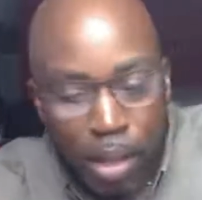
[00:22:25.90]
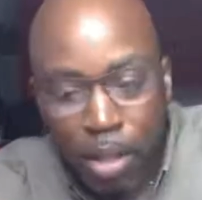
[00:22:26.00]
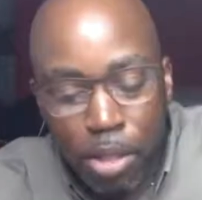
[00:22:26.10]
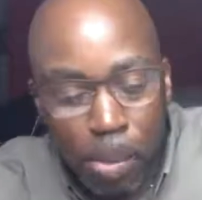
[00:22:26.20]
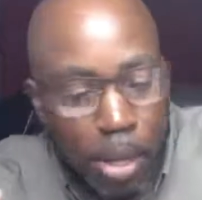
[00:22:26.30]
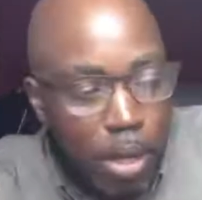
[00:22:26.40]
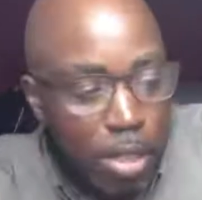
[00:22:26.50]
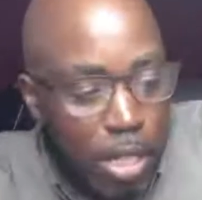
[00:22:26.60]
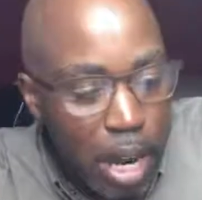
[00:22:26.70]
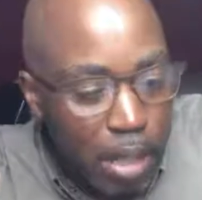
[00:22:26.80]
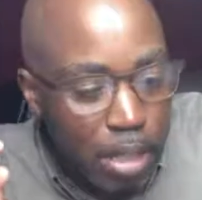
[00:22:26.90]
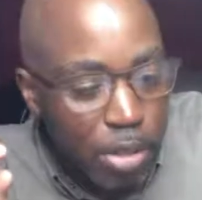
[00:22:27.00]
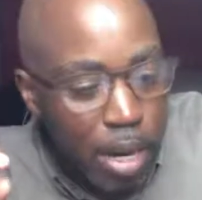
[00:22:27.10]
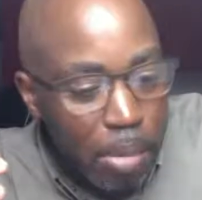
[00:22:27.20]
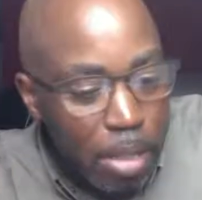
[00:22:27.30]
So my girl Chocolate
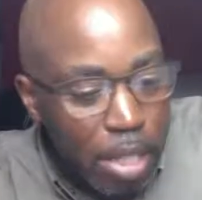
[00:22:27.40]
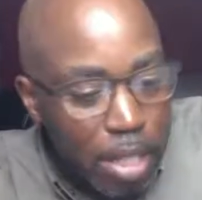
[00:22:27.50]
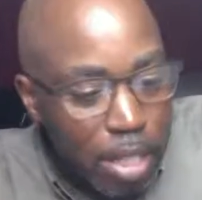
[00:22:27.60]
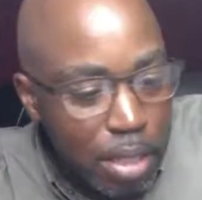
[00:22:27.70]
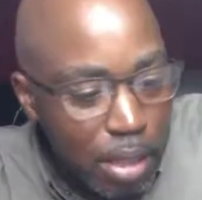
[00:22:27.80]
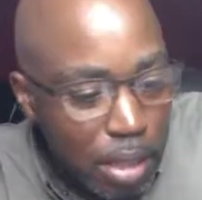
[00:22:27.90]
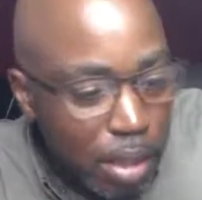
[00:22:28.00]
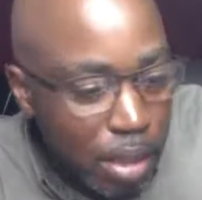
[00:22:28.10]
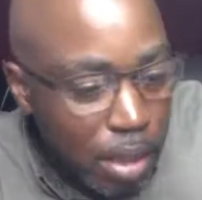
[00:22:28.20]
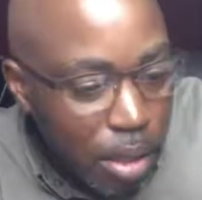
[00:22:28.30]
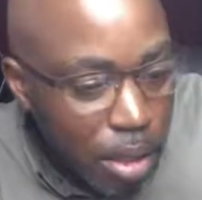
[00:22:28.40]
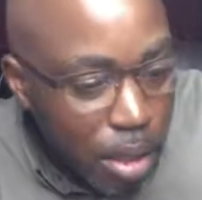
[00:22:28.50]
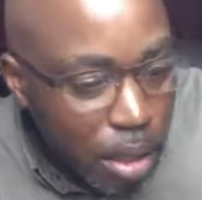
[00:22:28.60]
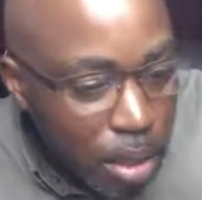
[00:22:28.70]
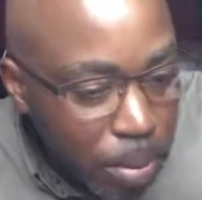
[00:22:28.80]
Drop says,
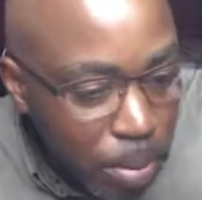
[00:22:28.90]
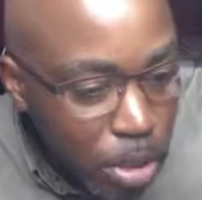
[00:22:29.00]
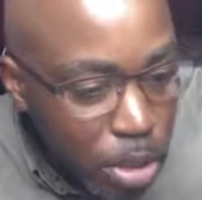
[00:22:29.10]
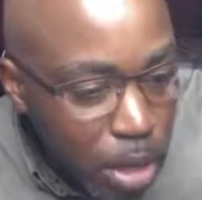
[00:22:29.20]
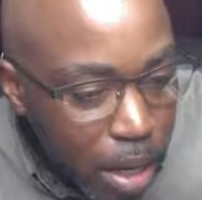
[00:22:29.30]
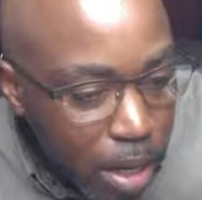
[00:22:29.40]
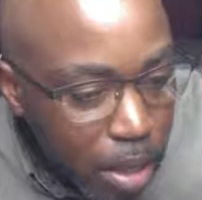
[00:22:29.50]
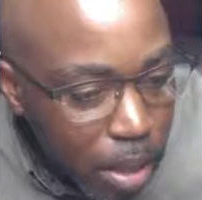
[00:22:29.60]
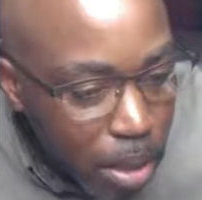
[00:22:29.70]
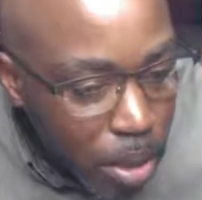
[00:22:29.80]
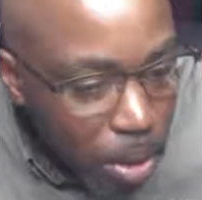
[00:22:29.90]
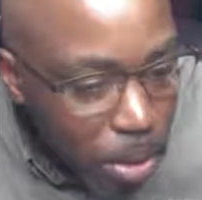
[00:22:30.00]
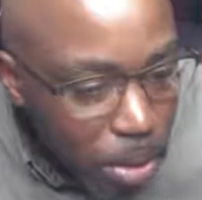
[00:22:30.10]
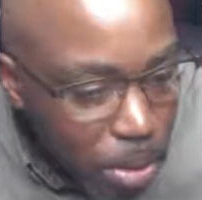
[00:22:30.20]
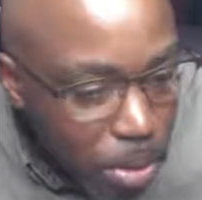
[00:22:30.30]
you try to hit the
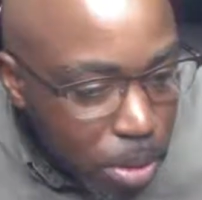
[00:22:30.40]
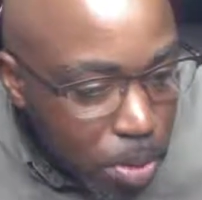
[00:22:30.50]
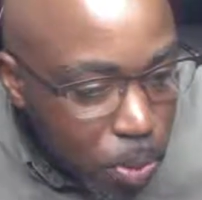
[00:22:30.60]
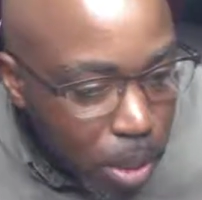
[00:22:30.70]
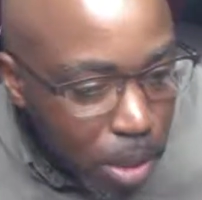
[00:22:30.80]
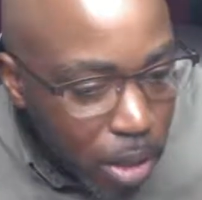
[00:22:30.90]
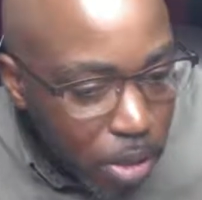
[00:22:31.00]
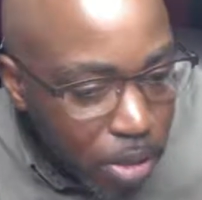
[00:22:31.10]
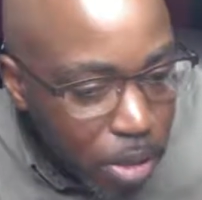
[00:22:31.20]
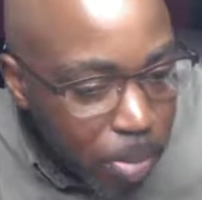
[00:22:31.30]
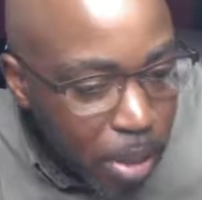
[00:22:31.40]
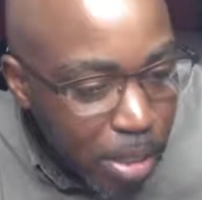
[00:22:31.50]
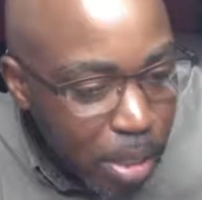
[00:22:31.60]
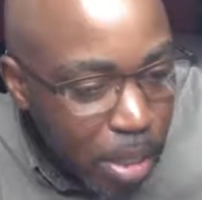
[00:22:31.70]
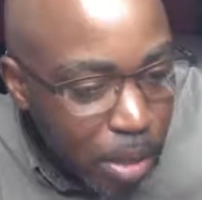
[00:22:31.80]
nose as well. It's the
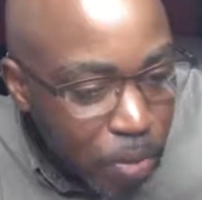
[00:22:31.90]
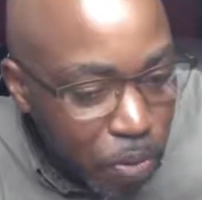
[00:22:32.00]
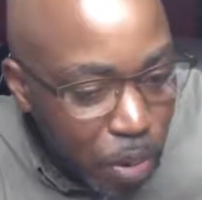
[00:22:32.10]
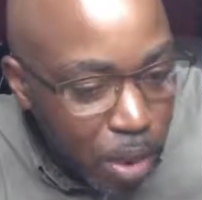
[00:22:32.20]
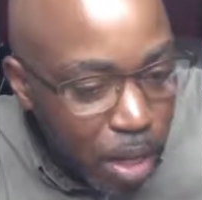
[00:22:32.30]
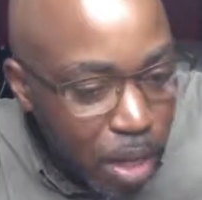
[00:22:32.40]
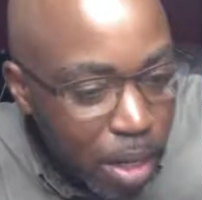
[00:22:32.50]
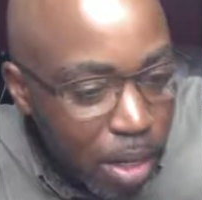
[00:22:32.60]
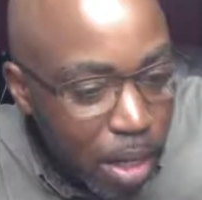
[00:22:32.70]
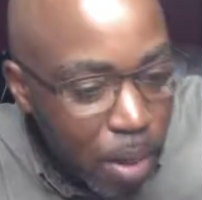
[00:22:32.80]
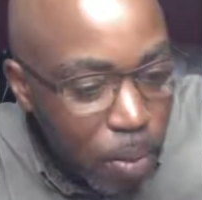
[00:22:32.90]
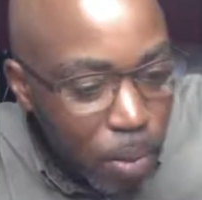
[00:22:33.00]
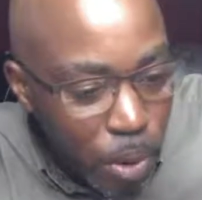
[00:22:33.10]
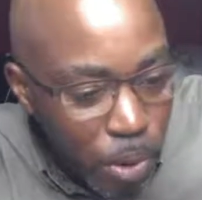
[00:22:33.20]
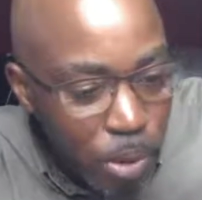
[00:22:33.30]
best to hit the forehead and let it
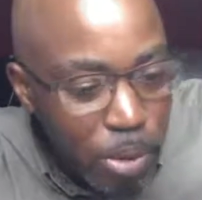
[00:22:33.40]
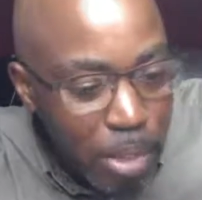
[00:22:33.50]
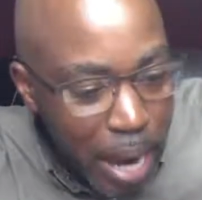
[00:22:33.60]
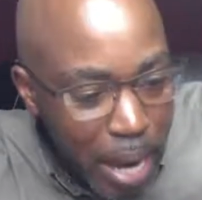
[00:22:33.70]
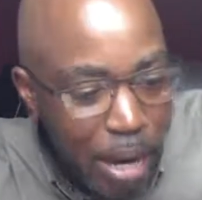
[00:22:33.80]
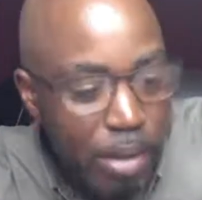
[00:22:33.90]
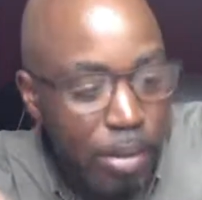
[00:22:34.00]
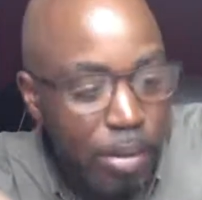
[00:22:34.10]
roll down.